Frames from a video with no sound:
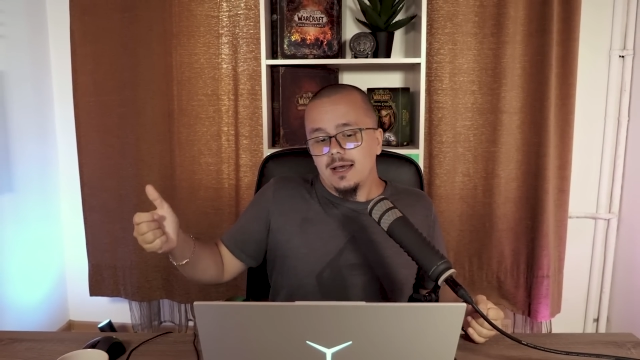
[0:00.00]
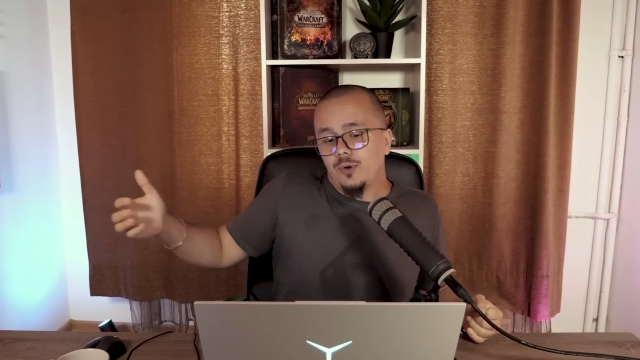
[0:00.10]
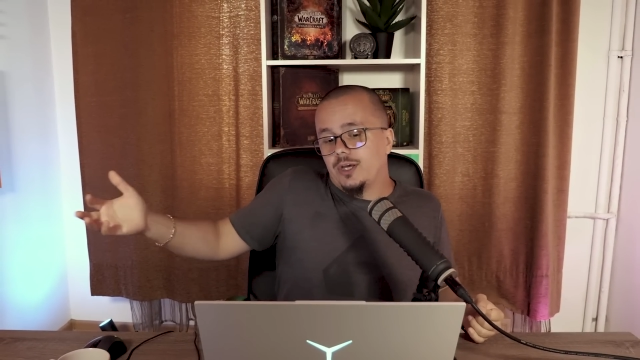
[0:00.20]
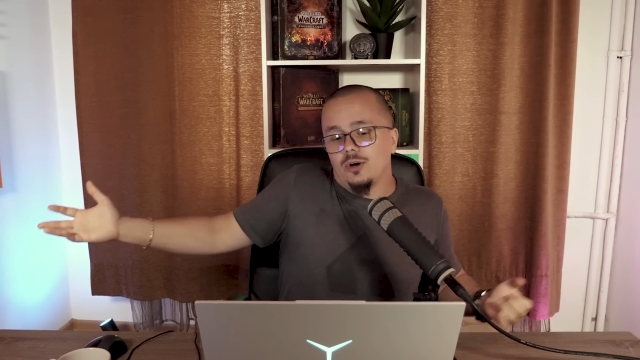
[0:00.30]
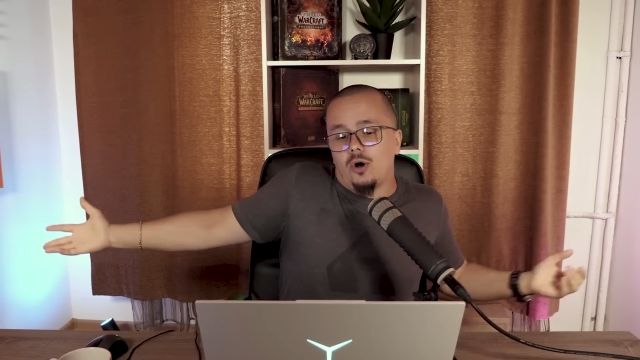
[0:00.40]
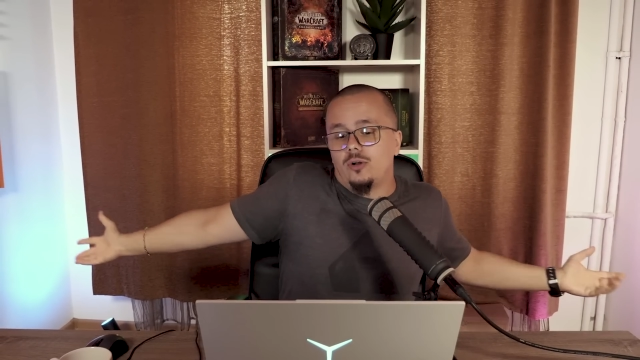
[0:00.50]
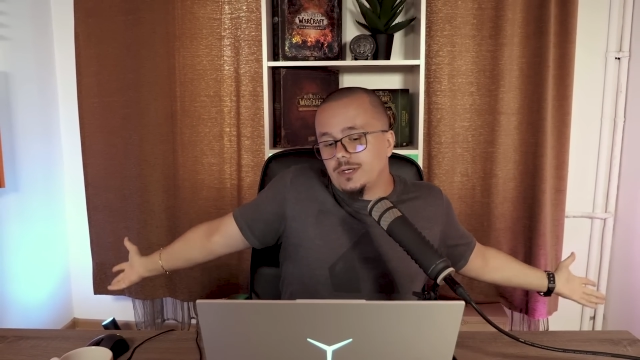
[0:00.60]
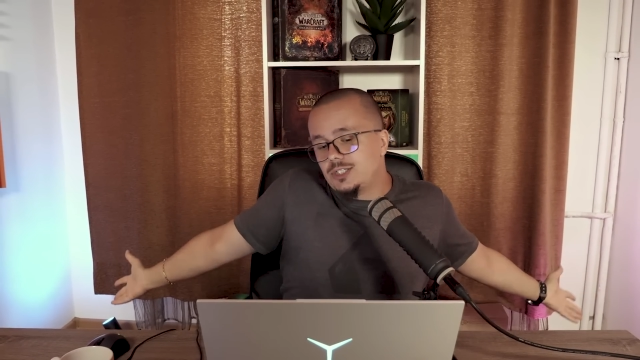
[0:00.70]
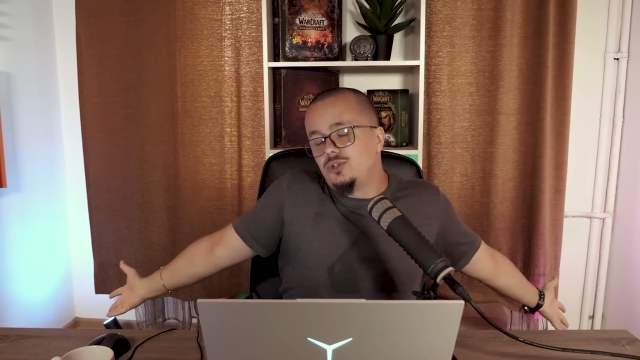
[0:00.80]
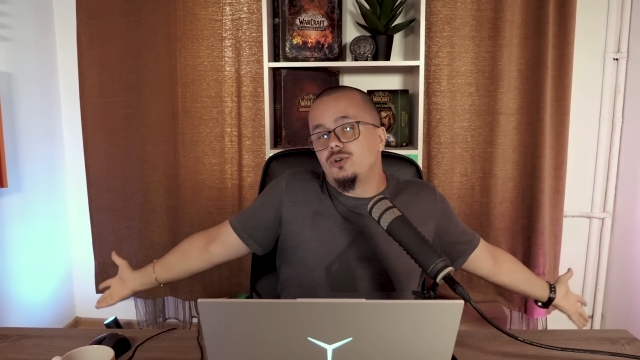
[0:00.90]
We could
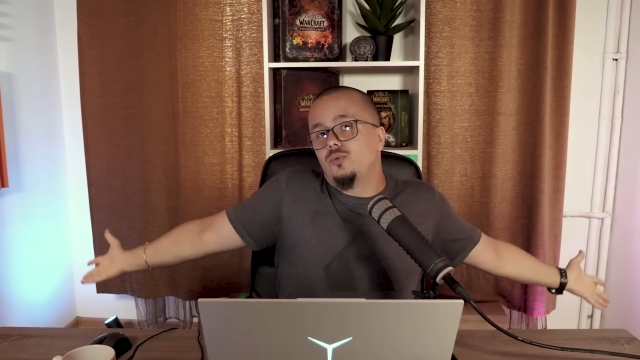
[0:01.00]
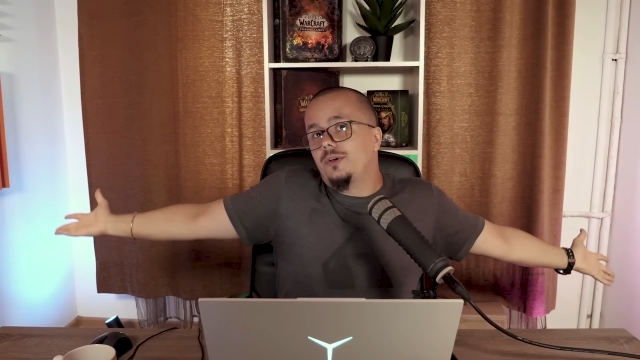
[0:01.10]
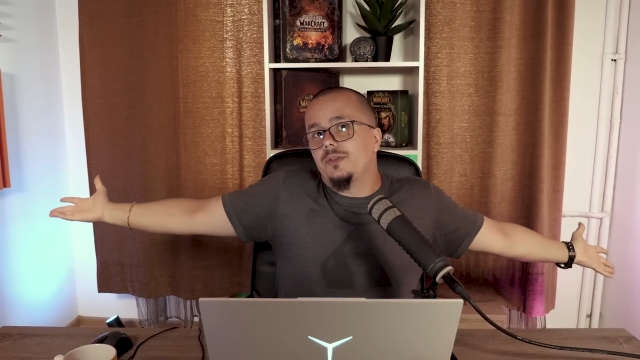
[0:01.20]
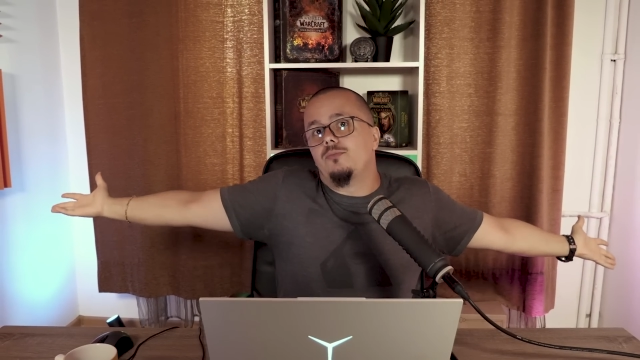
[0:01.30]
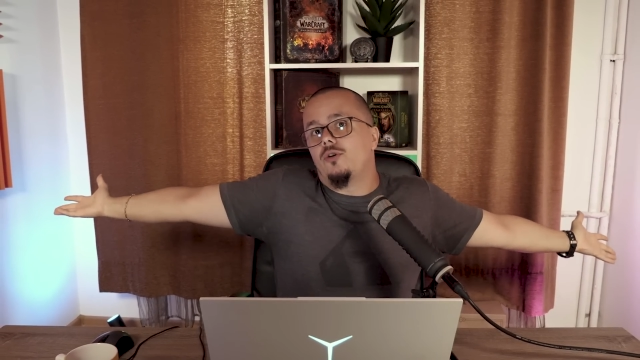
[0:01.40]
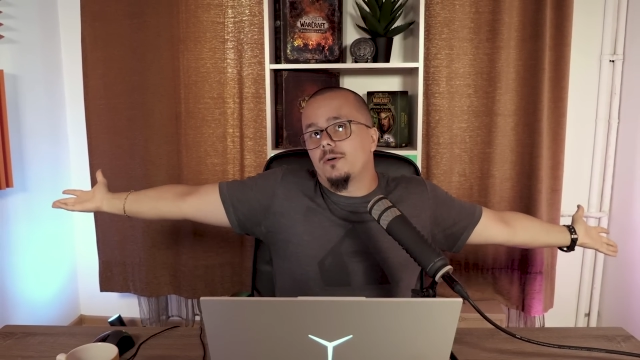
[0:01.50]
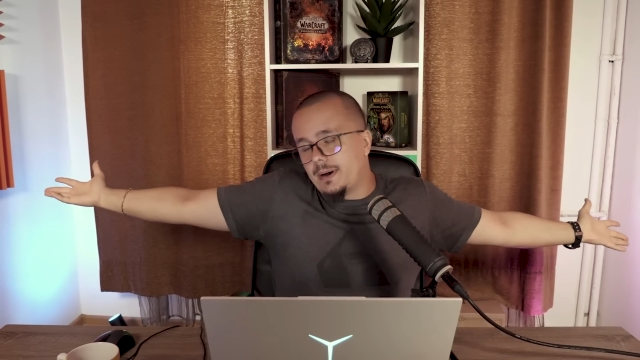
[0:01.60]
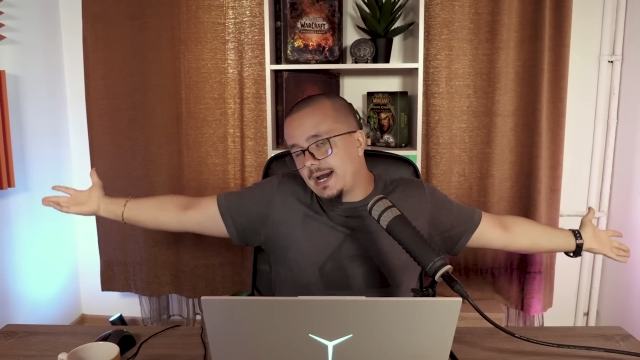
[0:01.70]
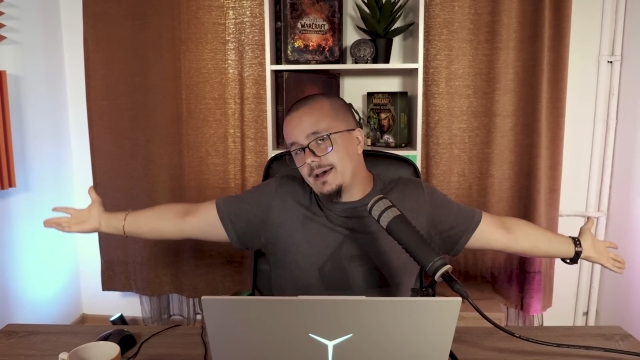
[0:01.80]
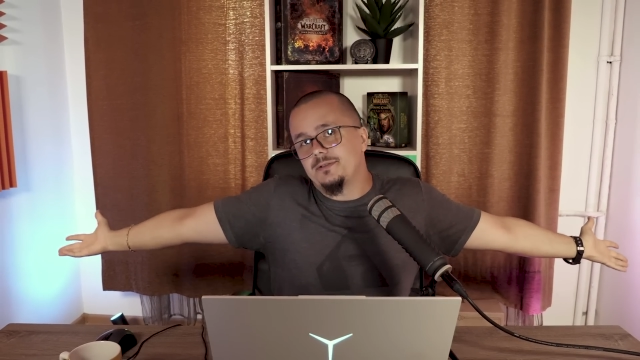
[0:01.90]
always do with more
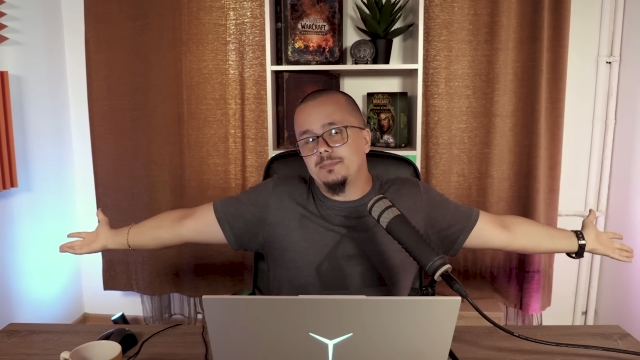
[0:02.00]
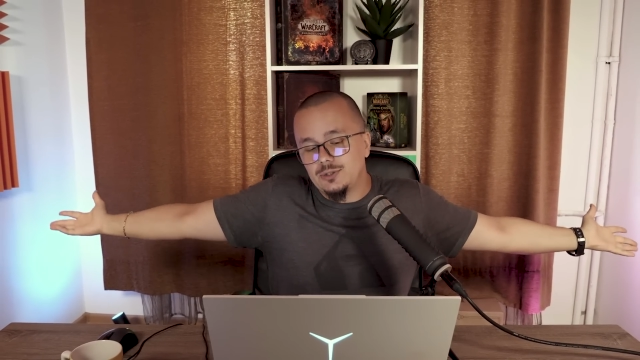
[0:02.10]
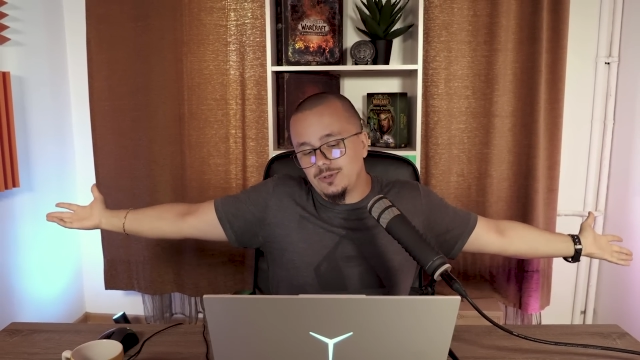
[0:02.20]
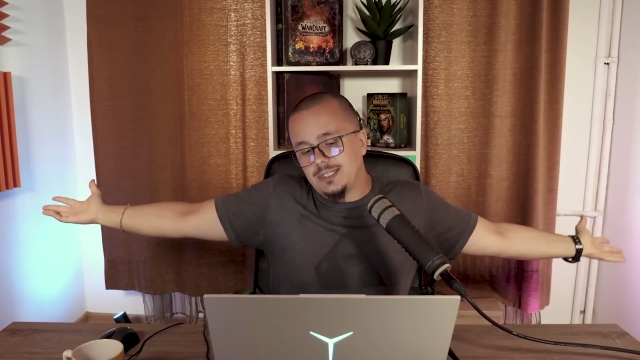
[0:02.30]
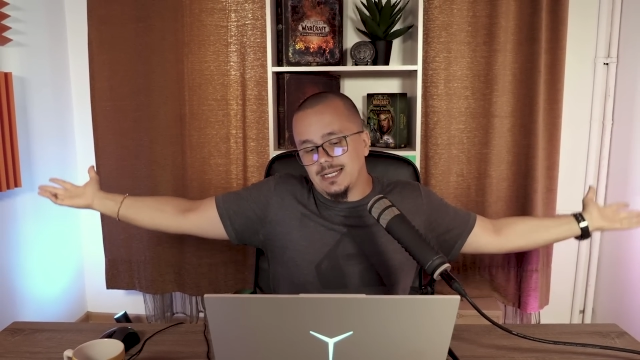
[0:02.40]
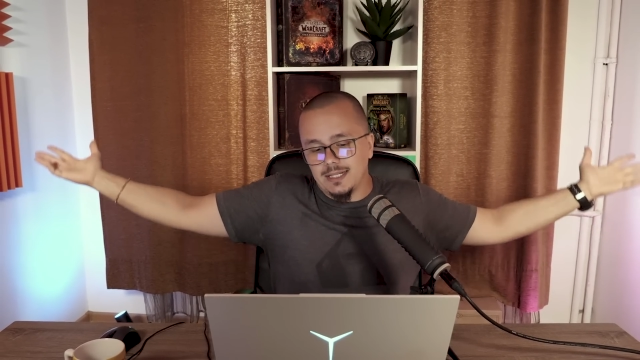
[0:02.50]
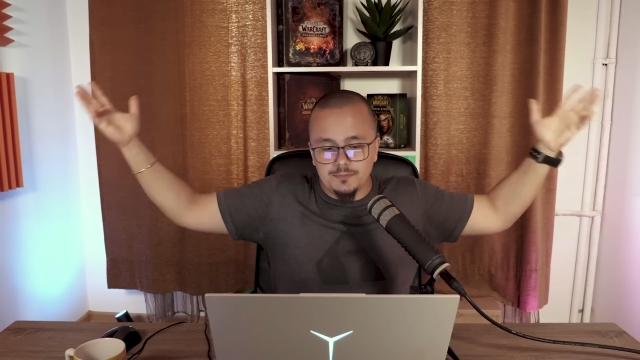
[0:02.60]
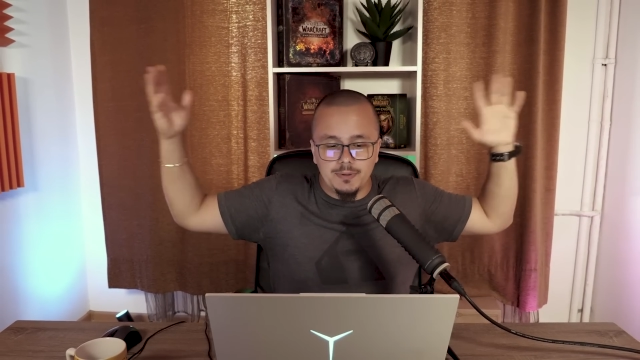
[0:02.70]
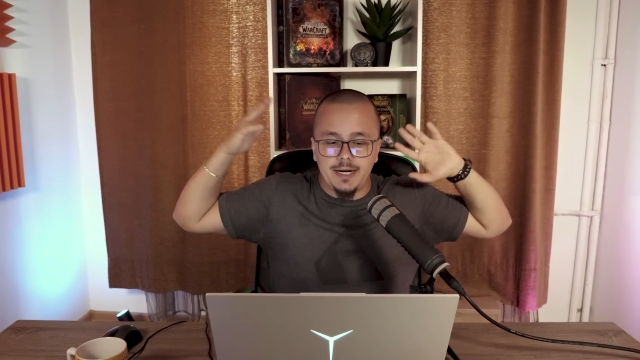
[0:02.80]
paths between talents, but